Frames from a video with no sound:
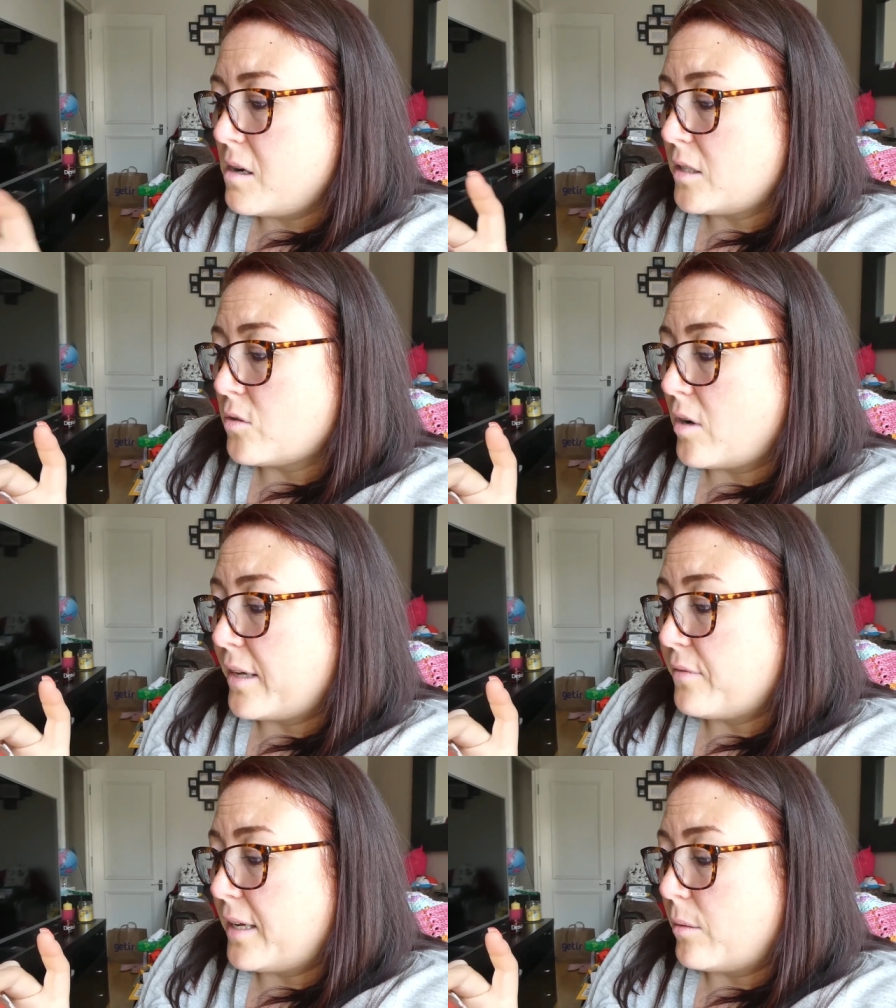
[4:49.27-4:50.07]
It's got
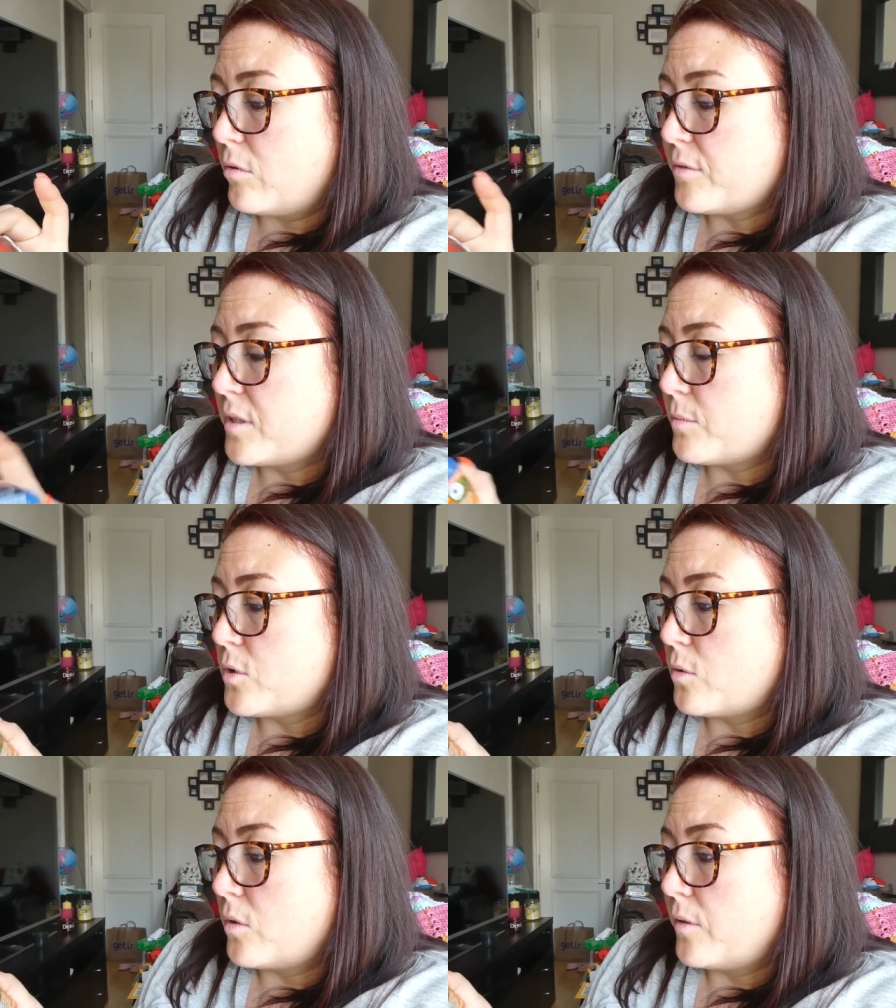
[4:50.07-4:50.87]
a flower of some
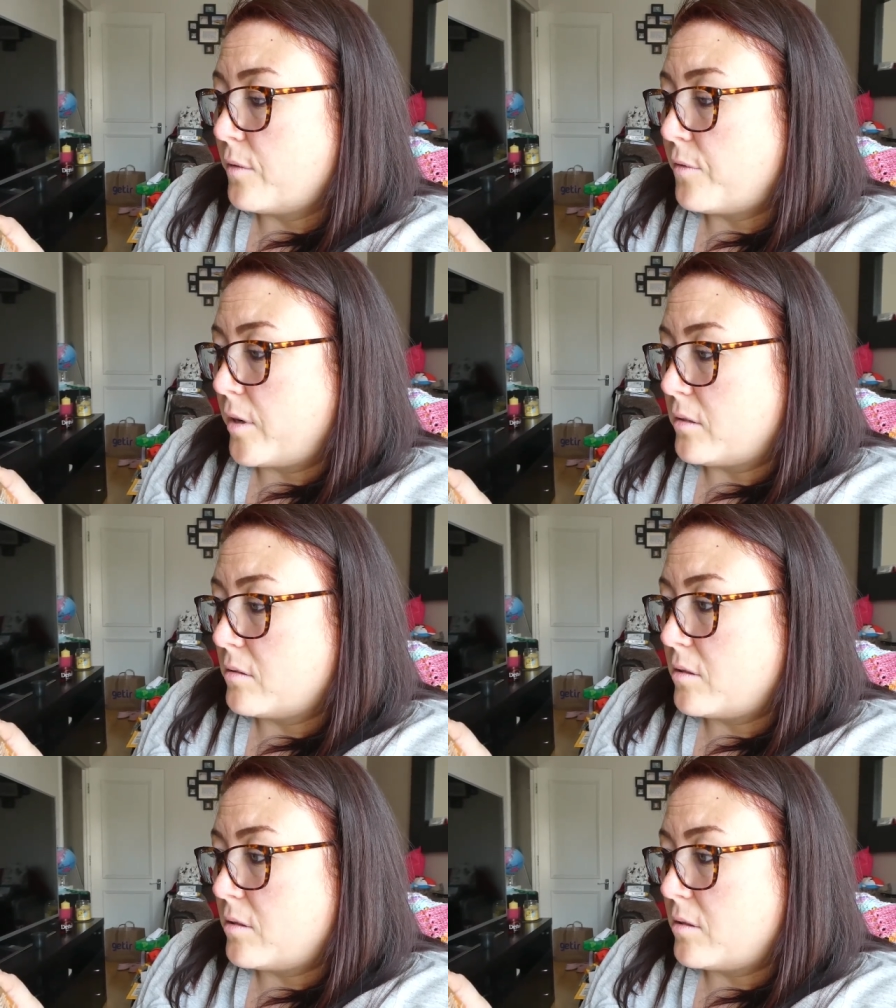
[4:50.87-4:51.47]
sort on the front.